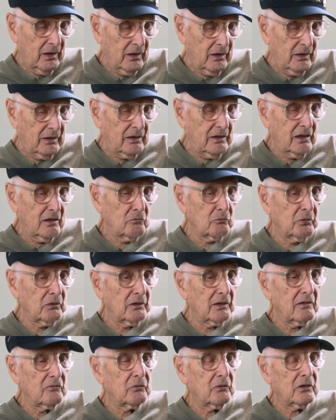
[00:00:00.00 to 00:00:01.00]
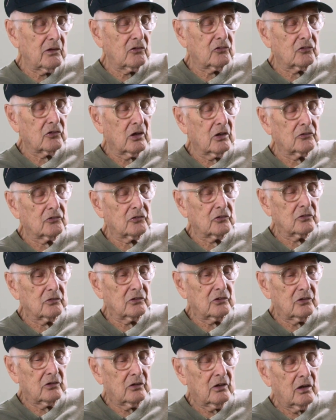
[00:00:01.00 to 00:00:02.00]
He didn't believe what he saw, so
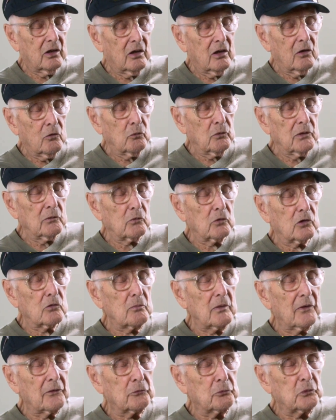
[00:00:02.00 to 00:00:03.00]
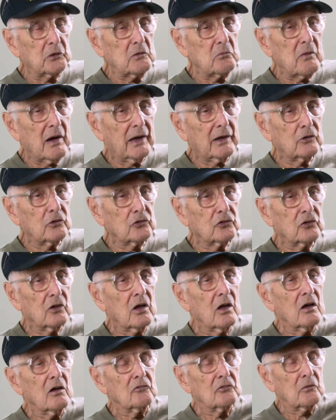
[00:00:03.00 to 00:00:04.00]
we were about 3 miles
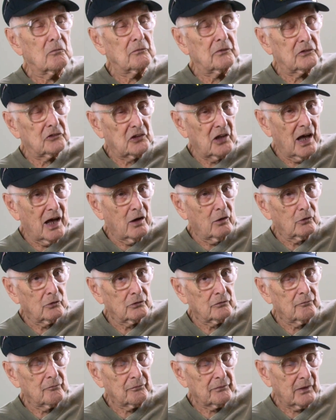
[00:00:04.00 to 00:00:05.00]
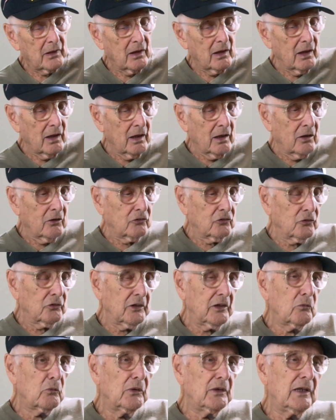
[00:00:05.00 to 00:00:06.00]
from the town. So
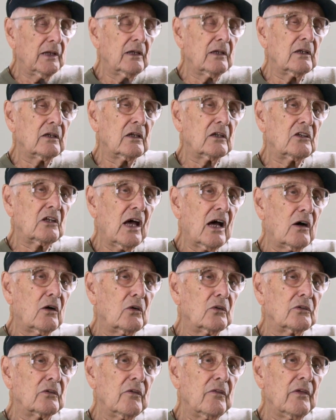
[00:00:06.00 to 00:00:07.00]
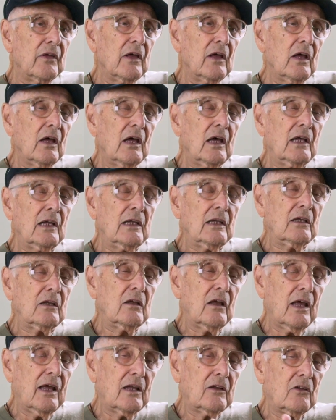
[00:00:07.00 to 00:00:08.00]
he went into the town, and
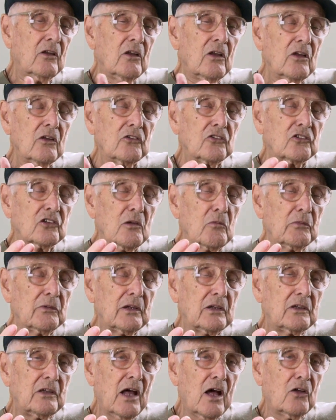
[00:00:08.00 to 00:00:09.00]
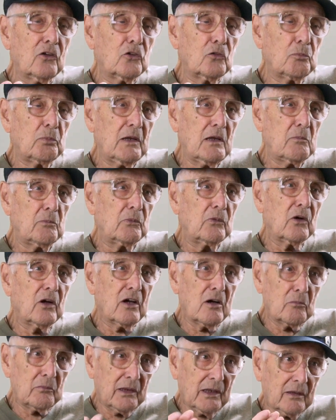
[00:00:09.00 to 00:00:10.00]
he had some of the townspeople
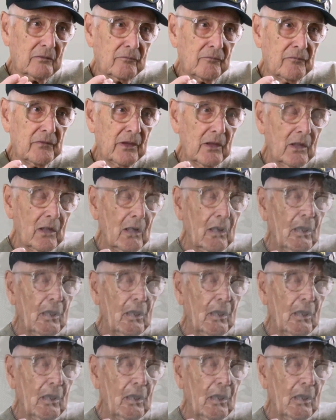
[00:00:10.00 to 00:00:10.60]
come in